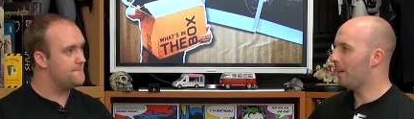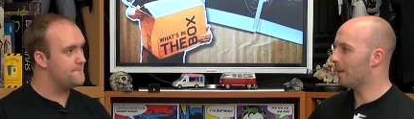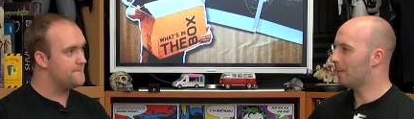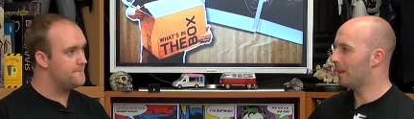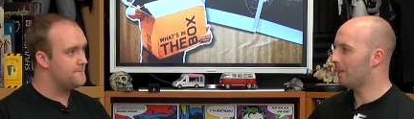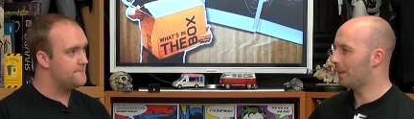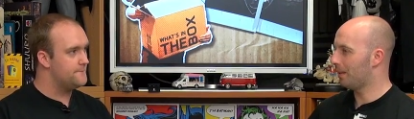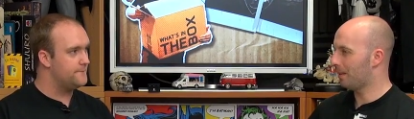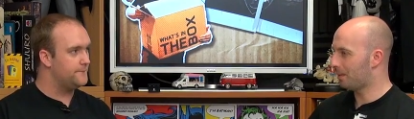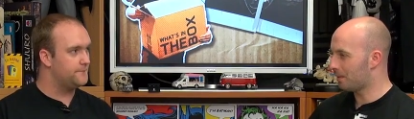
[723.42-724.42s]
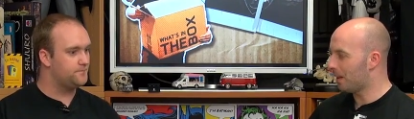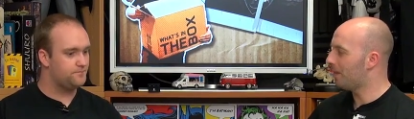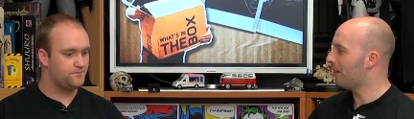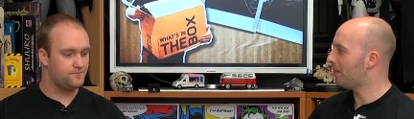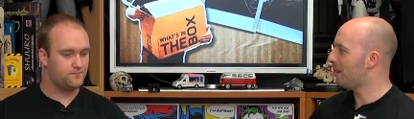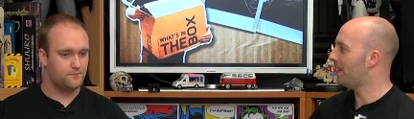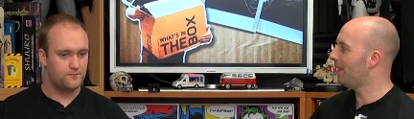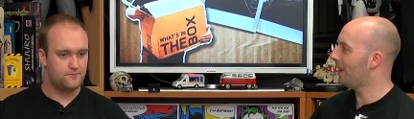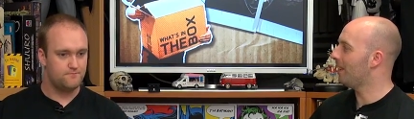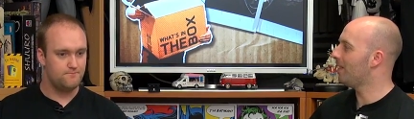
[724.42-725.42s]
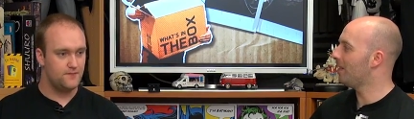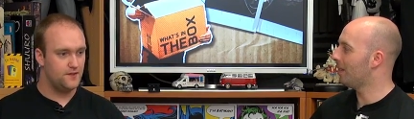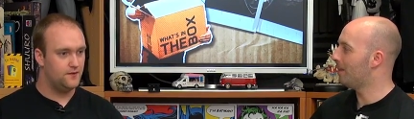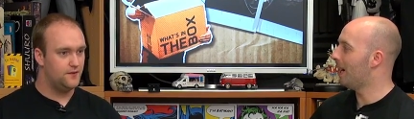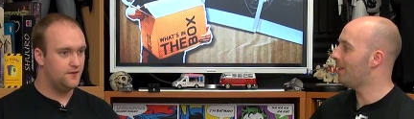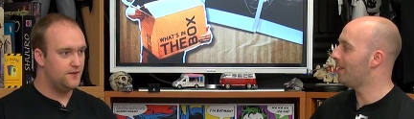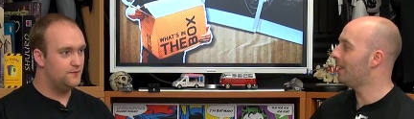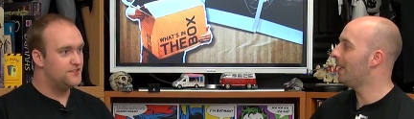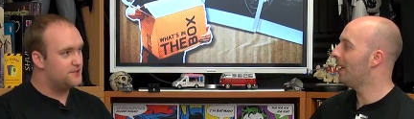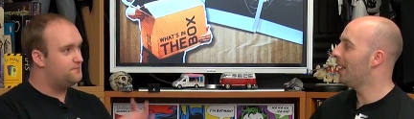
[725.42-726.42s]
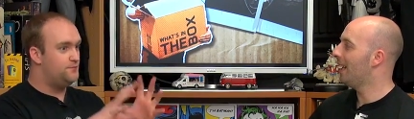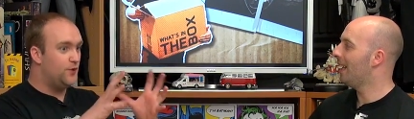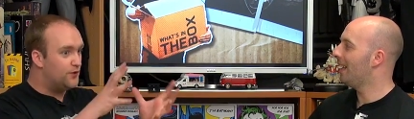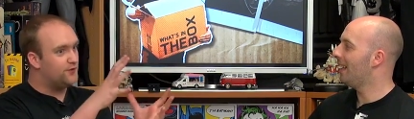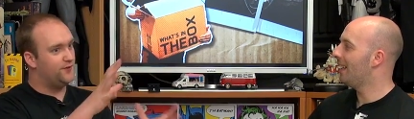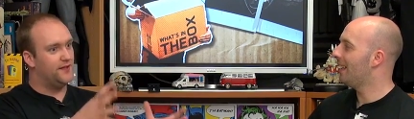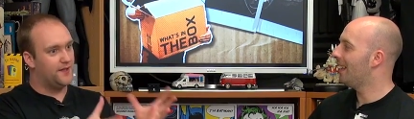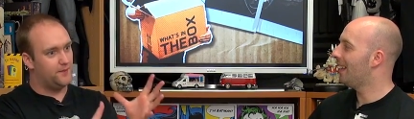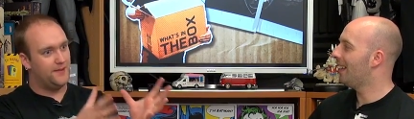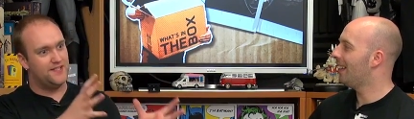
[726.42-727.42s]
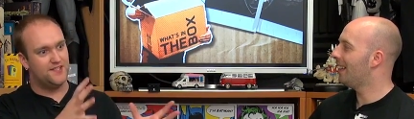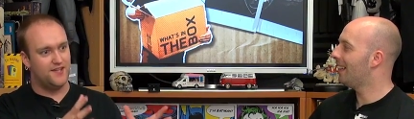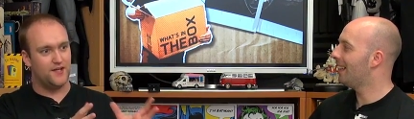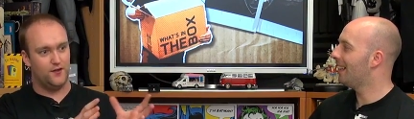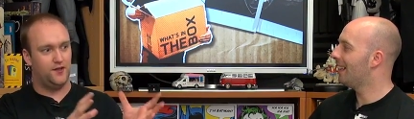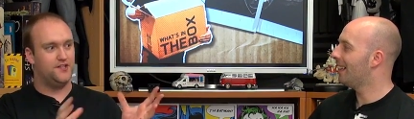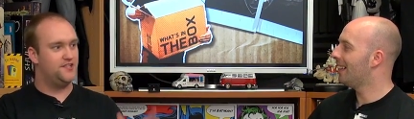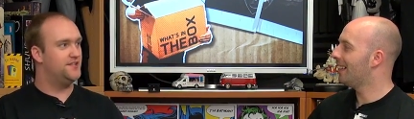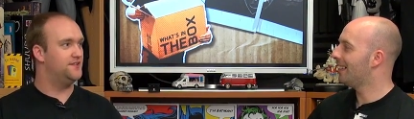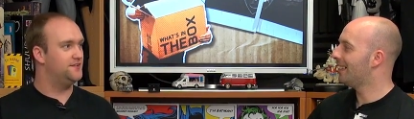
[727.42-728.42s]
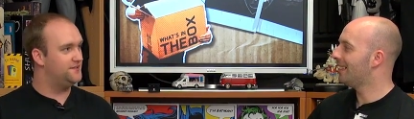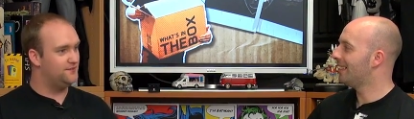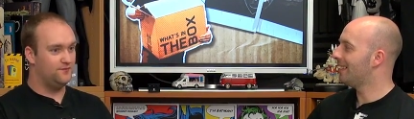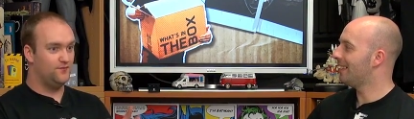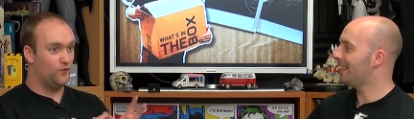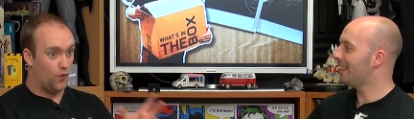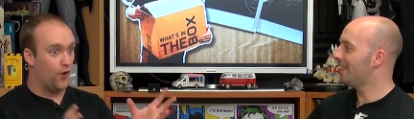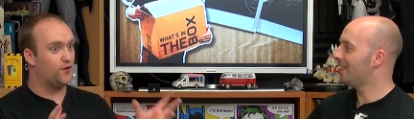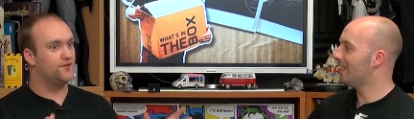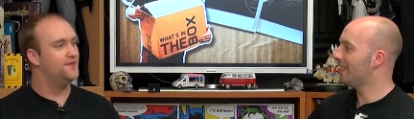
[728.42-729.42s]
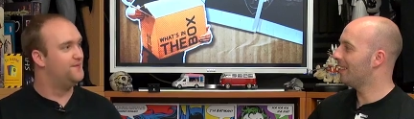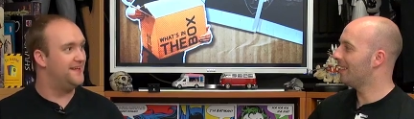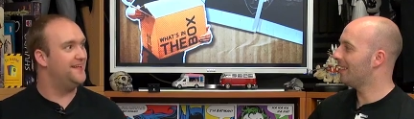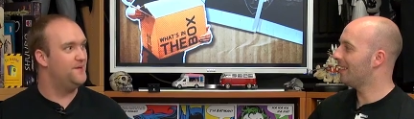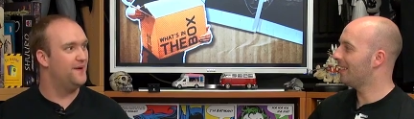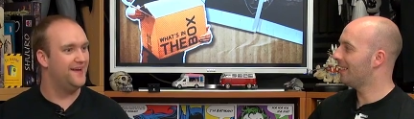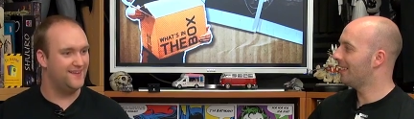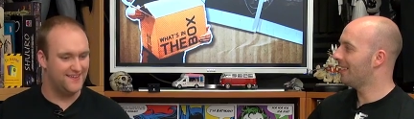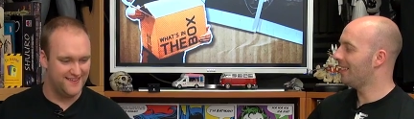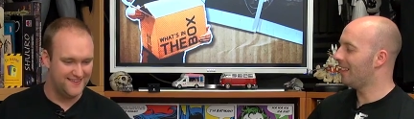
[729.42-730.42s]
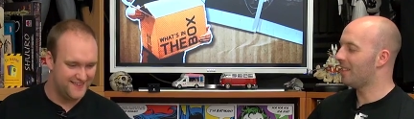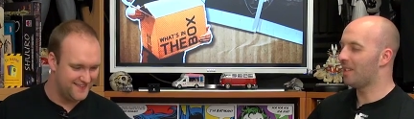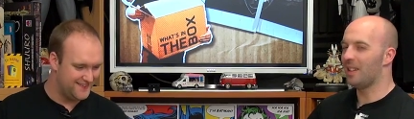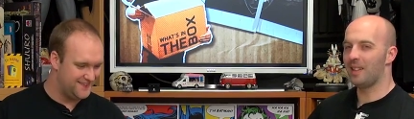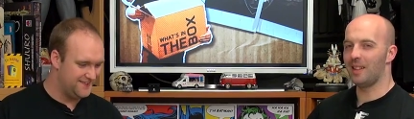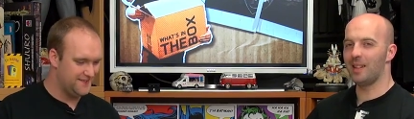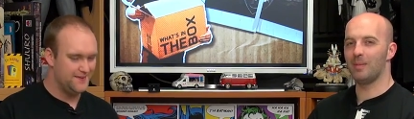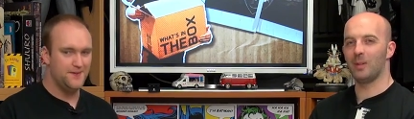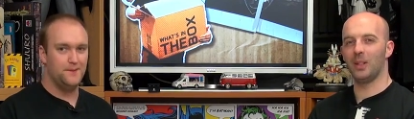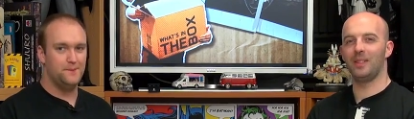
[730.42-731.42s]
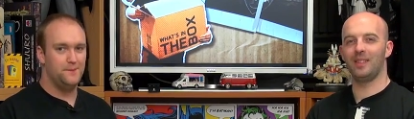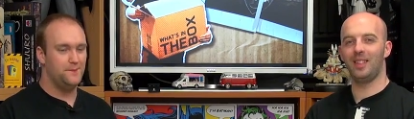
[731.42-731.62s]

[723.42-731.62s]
Speaker 1: possibly one of the roughest made things you could imagine,
Speaker 2: it was this beautiful little piece of technology that yeah. worked really well. Yeah. So the, this one